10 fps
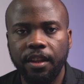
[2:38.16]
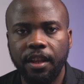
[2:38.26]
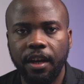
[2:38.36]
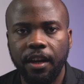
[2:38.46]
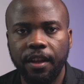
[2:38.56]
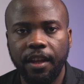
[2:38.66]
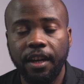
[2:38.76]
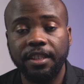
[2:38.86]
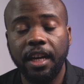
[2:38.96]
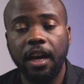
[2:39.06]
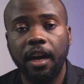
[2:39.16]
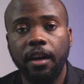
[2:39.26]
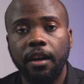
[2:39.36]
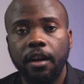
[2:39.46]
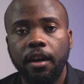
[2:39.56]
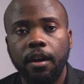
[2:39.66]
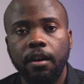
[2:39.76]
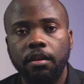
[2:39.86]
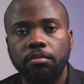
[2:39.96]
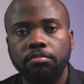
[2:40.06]
the entire
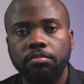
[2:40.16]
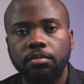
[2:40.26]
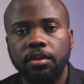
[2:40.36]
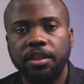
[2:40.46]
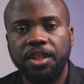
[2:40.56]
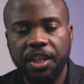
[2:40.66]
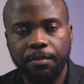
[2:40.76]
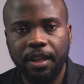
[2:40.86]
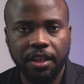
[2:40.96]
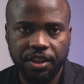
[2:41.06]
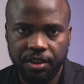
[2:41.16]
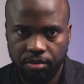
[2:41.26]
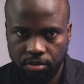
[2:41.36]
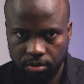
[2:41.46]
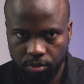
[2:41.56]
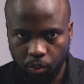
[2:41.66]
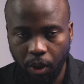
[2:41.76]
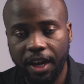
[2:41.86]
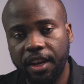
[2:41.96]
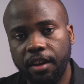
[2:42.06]
team that is
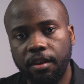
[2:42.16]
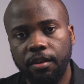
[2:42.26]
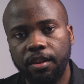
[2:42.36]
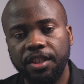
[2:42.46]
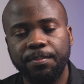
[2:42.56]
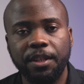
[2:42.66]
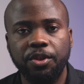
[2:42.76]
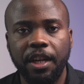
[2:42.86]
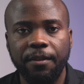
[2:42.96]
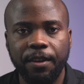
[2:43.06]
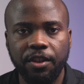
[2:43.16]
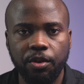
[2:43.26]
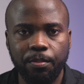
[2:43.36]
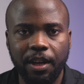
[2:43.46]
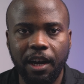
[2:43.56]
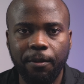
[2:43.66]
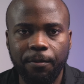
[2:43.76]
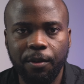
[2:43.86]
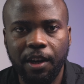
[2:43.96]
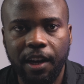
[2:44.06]
working on this particular event on behalf of
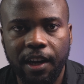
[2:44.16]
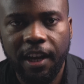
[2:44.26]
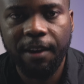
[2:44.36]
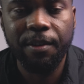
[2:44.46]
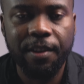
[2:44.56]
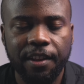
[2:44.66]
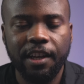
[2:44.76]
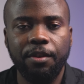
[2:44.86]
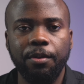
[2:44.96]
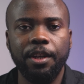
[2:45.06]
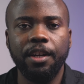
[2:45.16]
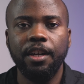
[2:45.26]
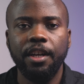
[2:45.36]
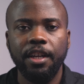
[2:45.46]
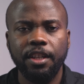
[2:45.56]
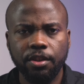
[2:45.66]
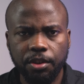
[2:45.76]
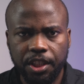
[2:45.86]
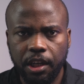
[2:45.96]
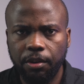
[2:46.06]
Uganda. Everything they are doing is all
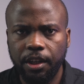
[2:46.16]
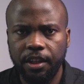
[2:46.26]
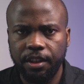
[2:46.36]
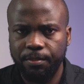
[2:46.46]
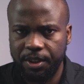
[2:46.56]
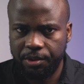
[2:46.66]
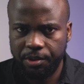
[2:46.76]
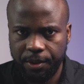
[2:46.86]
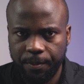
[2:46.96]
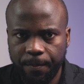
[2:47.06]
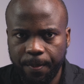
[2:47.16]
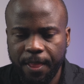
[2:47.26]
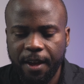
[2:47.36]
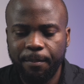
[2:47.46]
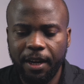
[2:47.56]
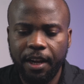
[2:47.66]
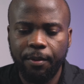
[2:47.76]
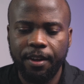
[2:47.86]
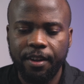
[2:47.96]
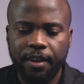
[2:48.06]
shrouded in mystery. But anyway,